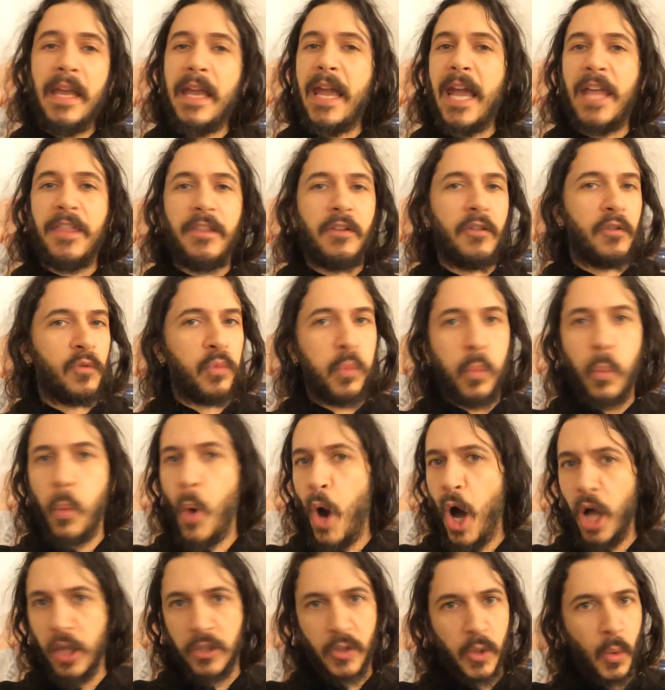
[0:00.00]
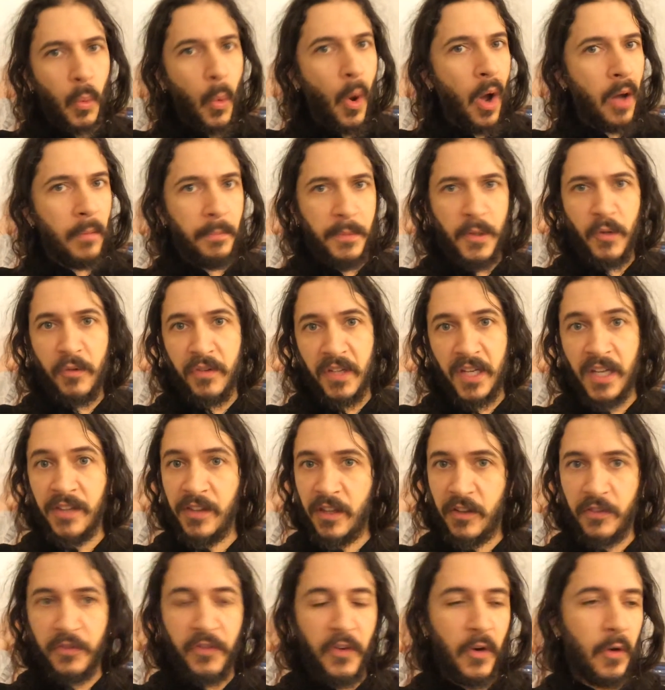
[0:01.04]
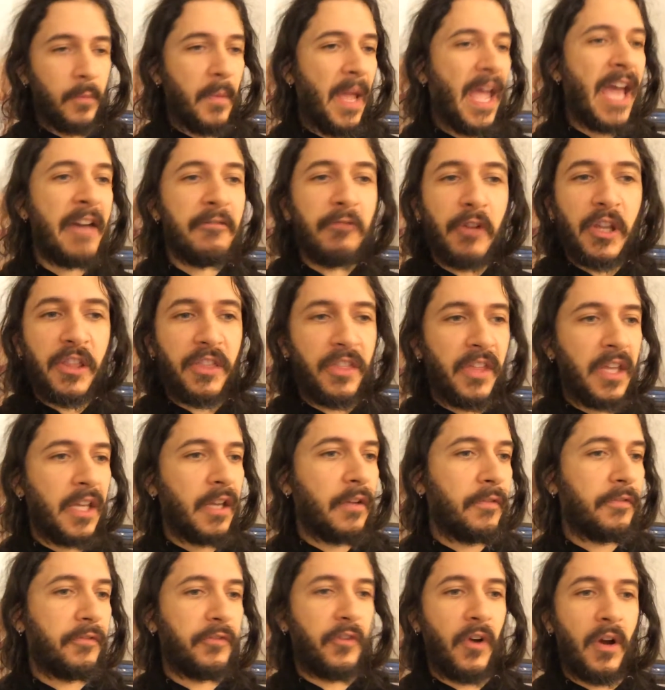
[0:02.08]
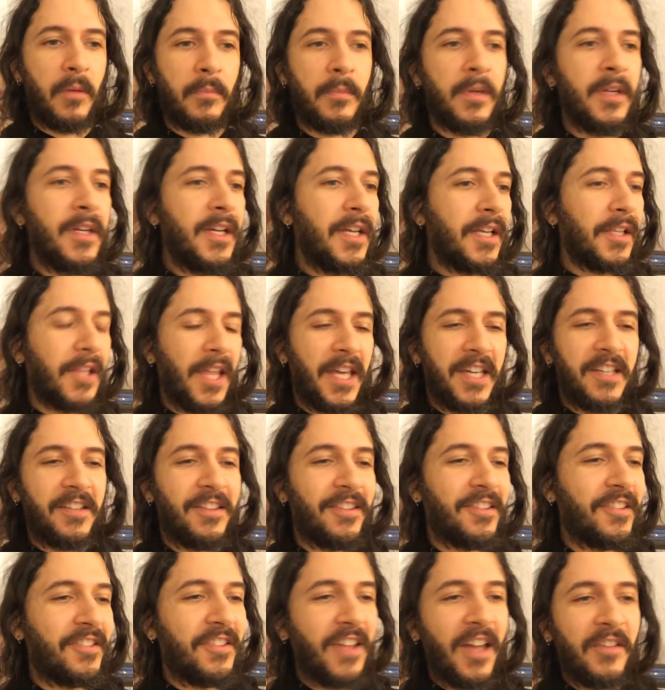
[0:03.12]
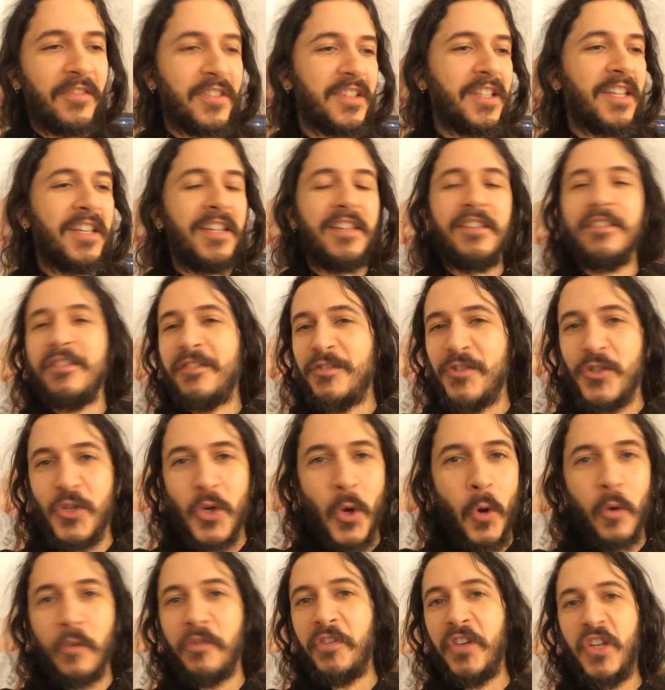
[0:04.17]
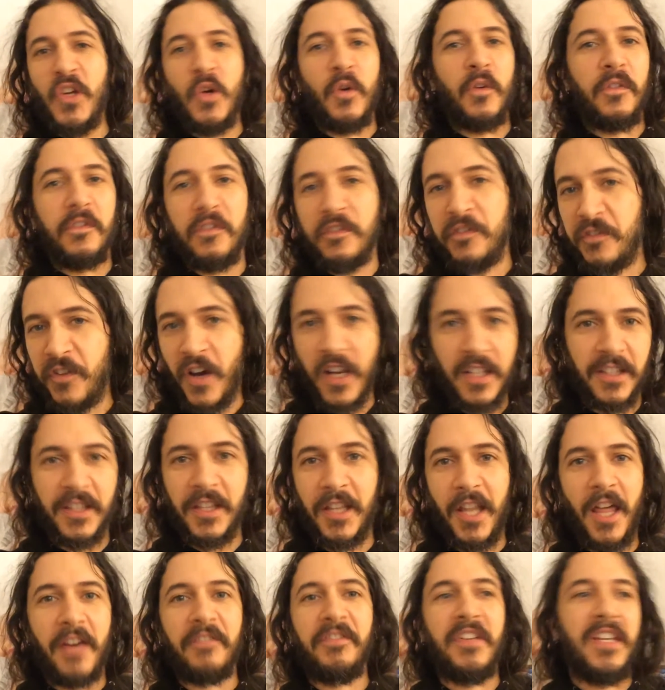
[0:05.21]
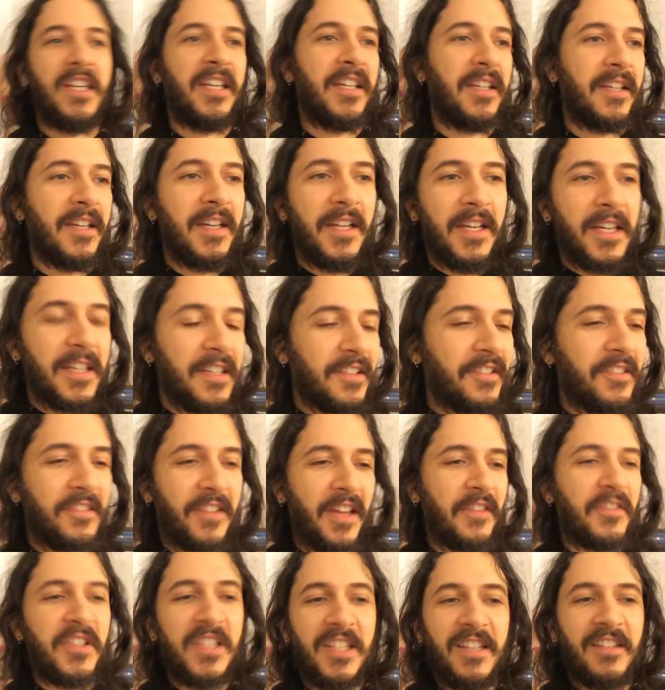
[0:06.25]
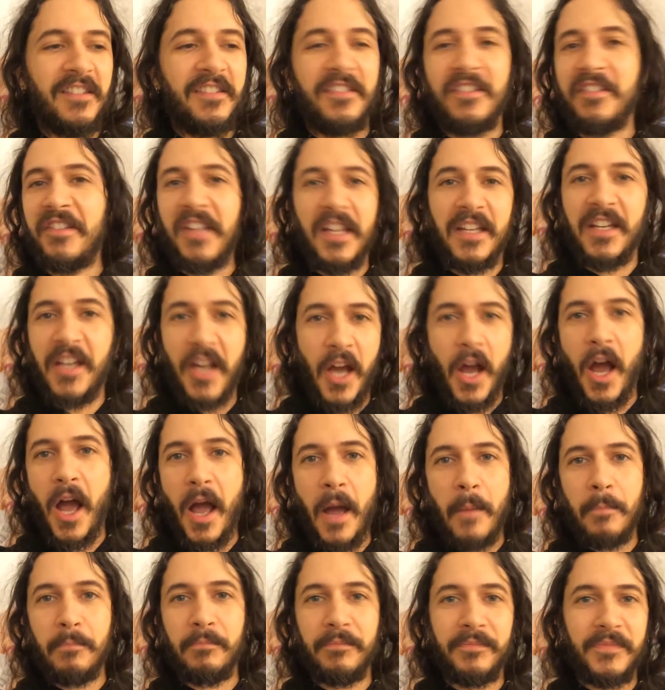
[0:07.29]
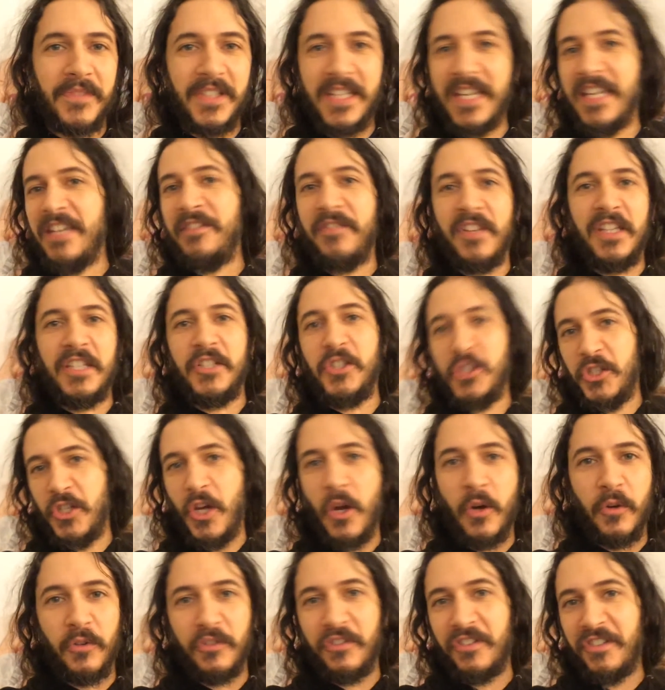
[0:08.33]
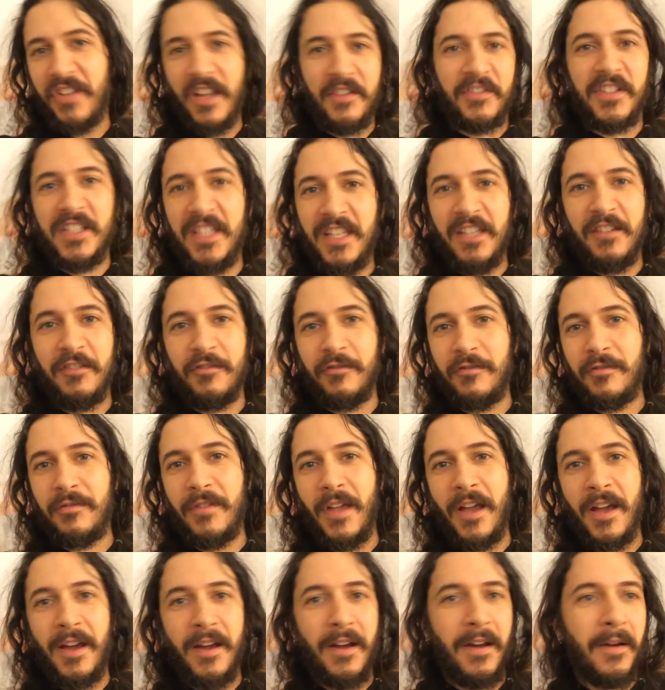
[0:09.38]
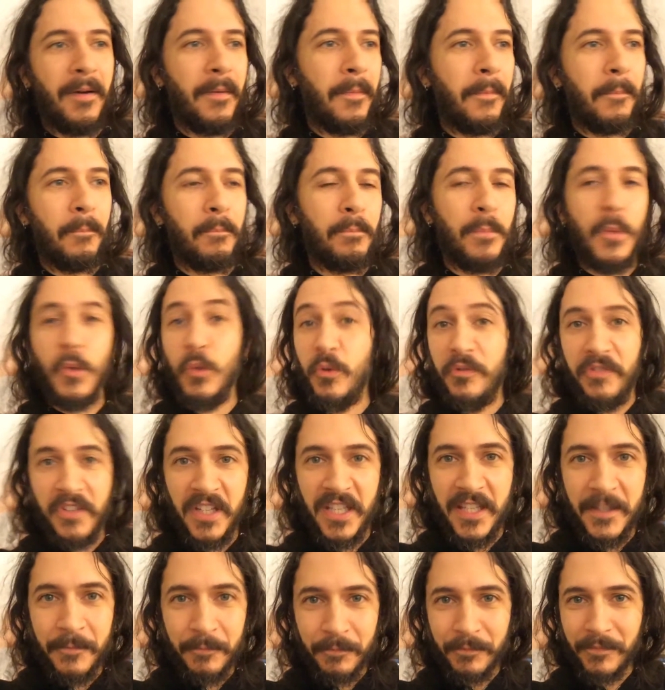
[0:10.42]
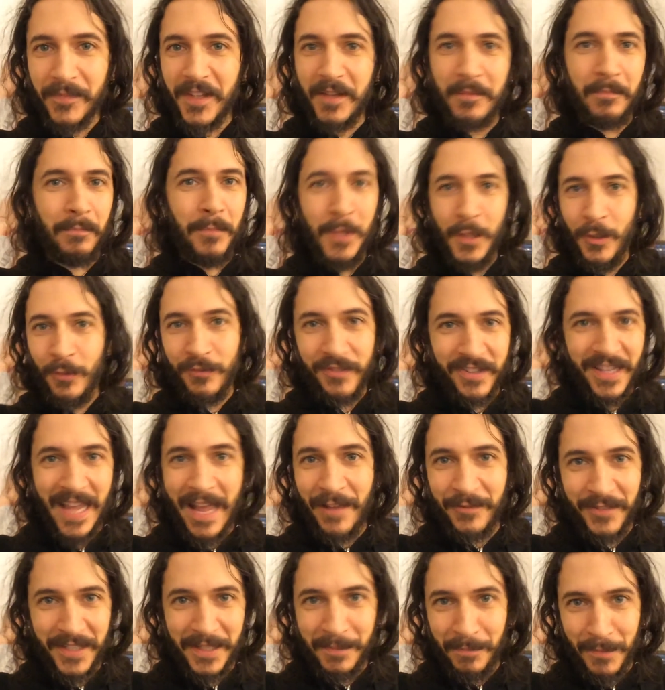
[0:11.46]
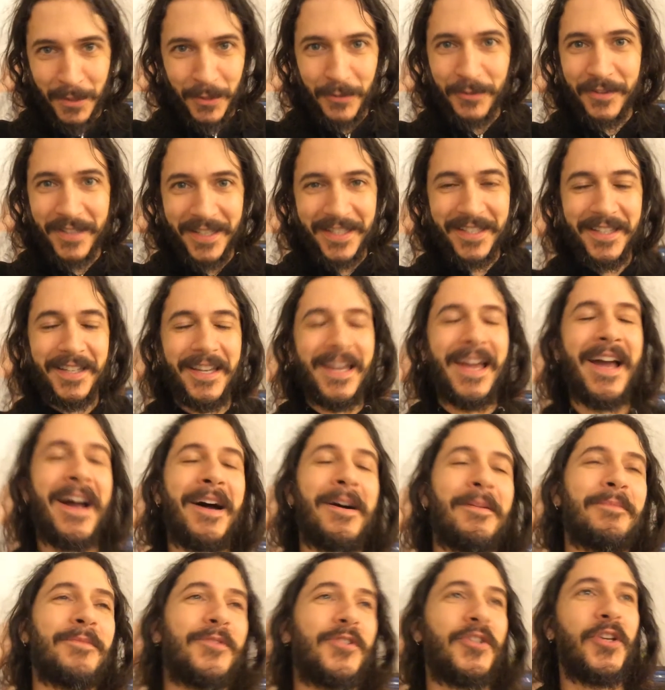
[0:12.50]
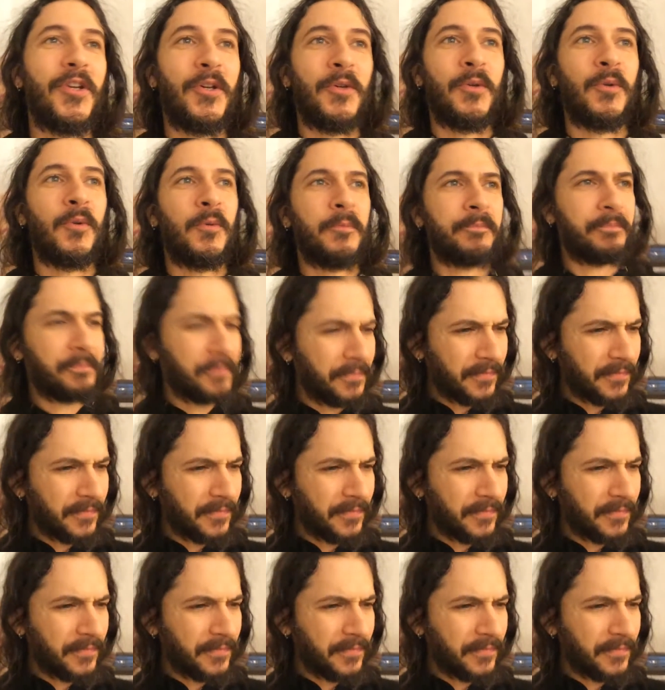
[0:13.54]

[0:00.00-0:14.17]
and there's wall to wall music in this film. Everything from like 70s jovial, fun loving 70s sitcom, TV show, 70s uh, movie sounding music um, to